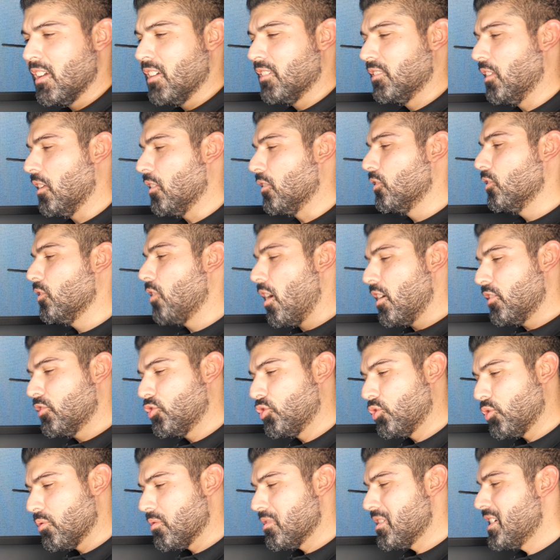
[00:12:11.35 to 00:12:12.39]
the
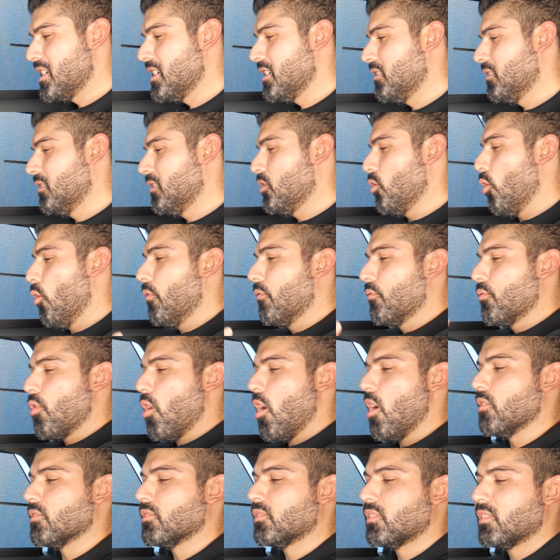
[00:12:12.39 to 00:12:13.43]
luxury, the
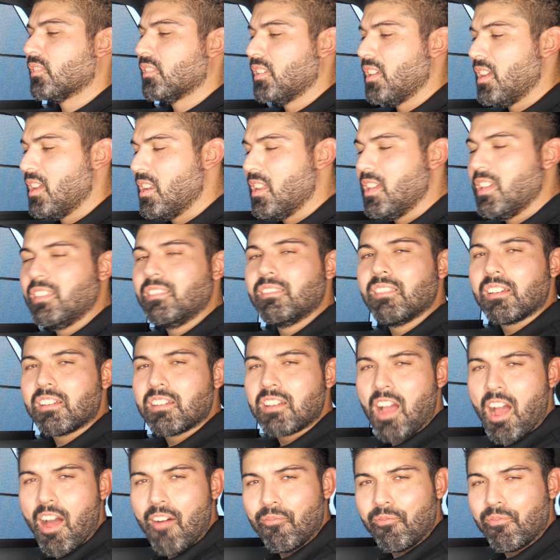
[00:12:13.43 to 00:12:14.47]
overall seating, the
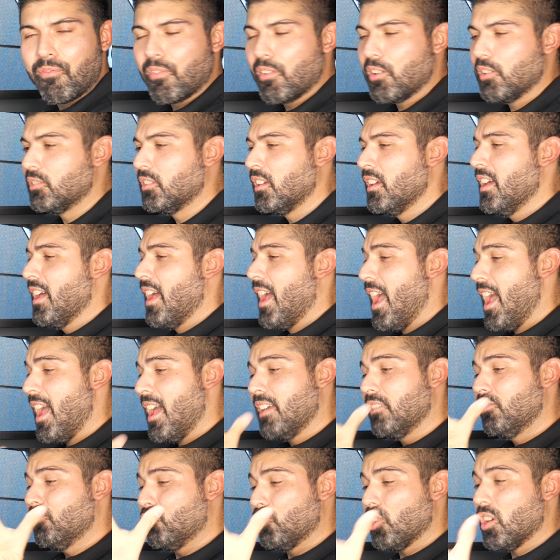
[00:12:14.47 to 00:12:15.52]
comfort,
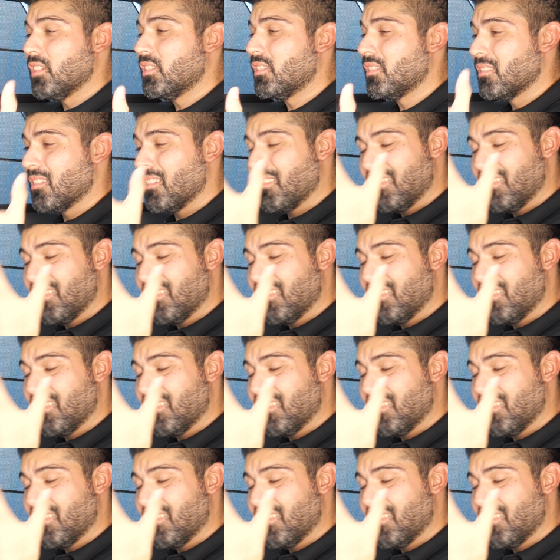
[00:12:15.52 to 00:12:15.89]
and just